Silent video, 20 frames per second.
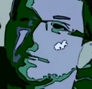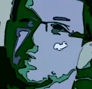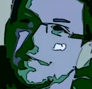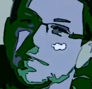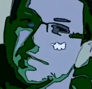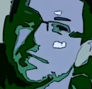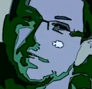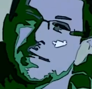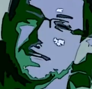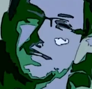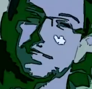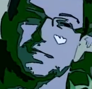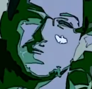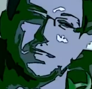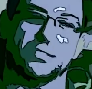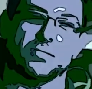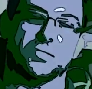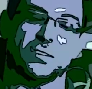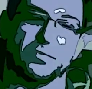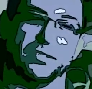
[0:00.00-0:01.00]
Uh, tequila
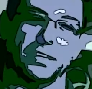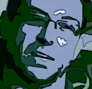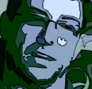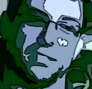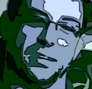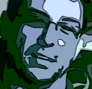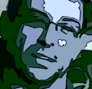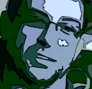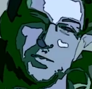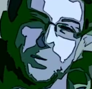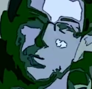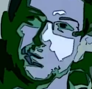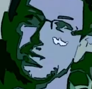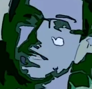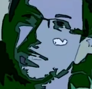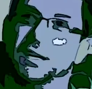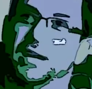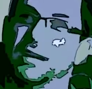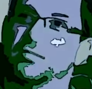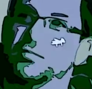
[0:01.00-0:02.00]
and seven, I think, is a
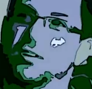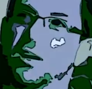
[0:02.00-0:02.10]
really nice